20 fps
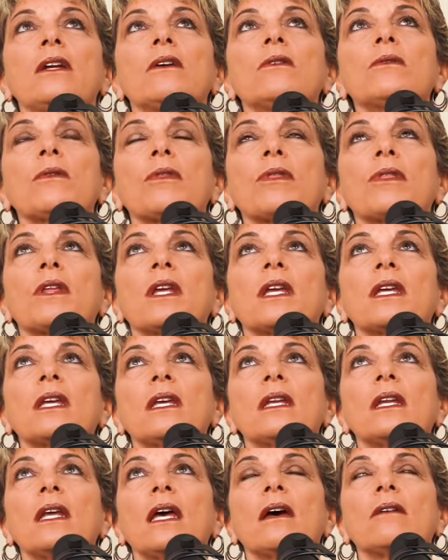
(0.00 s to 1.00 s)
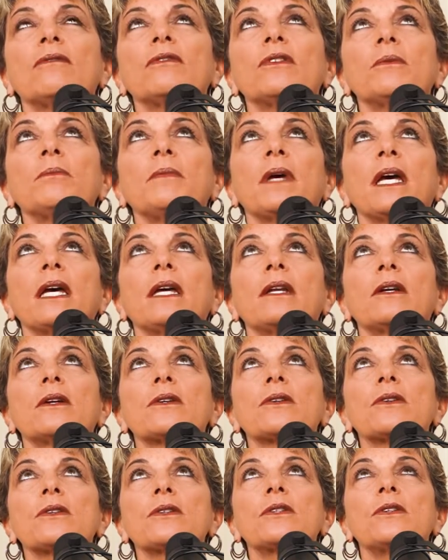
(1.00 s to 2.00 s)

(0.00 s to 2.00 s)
don't think it ever matters